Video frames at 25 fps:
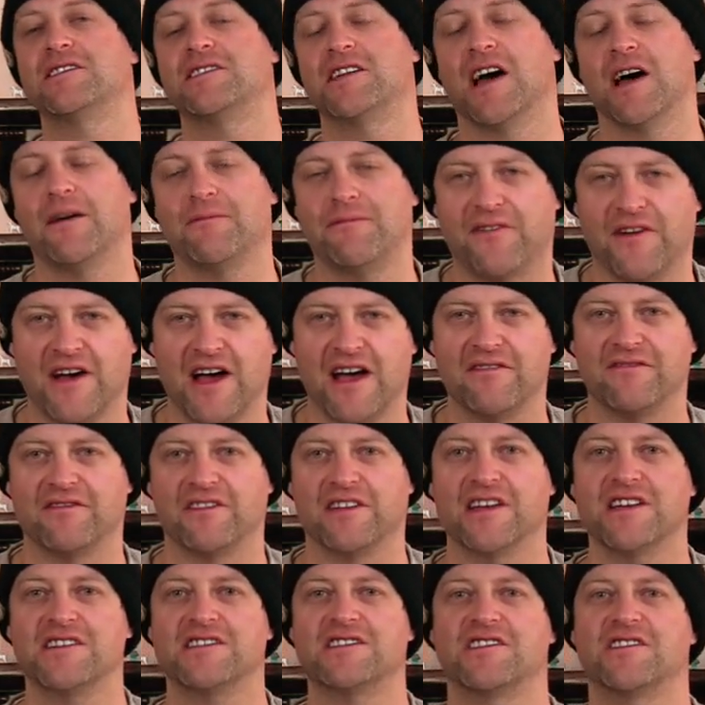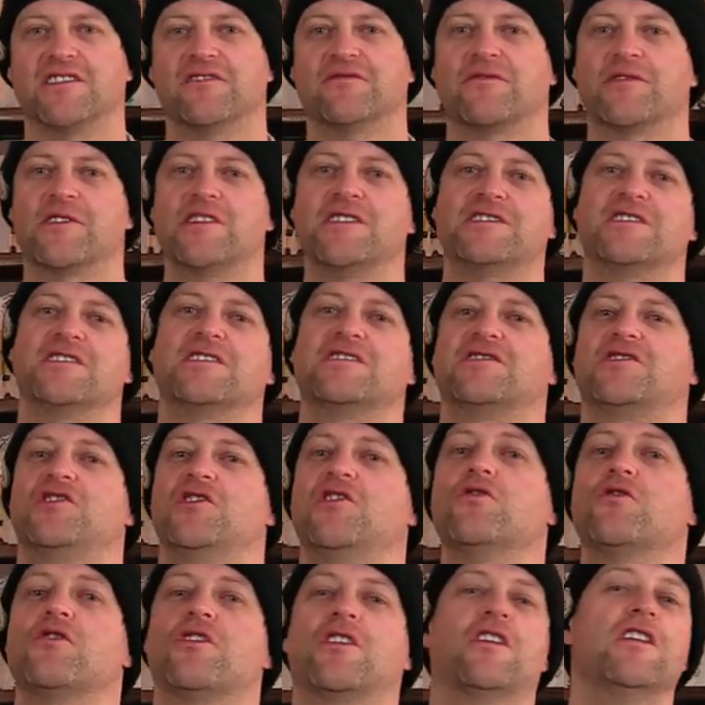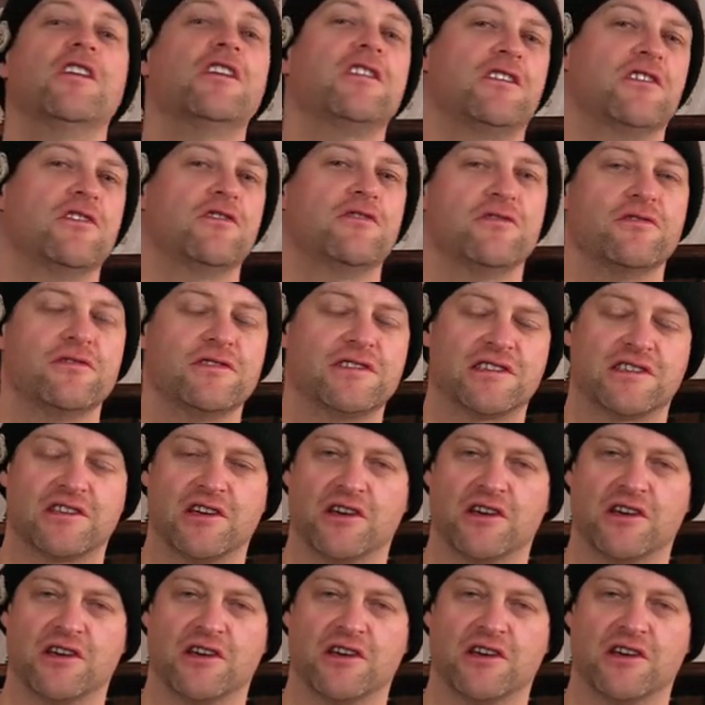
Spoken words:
top five list of reasons you could use